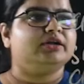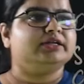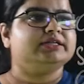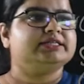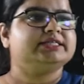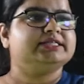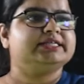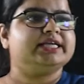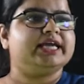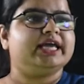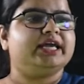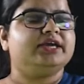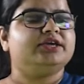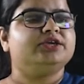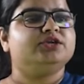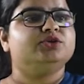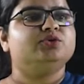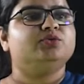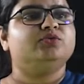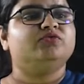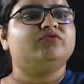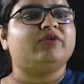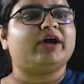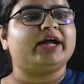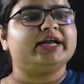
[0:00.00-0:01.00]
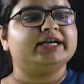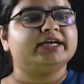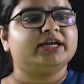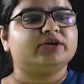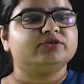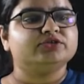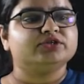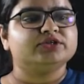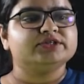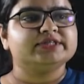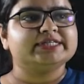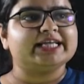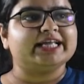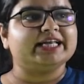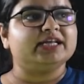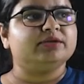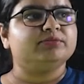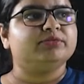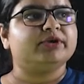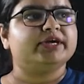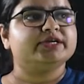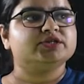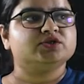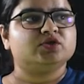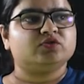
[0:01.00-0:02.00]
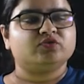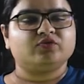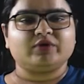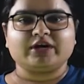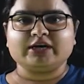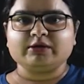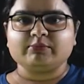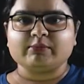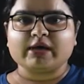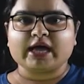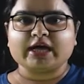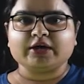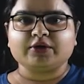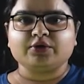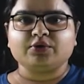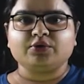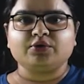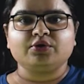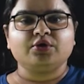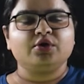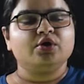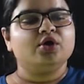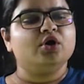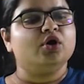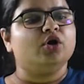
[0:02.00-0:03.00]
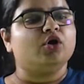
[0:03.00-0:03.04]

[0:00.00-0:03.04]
Say you find out the selling price of 1 mango,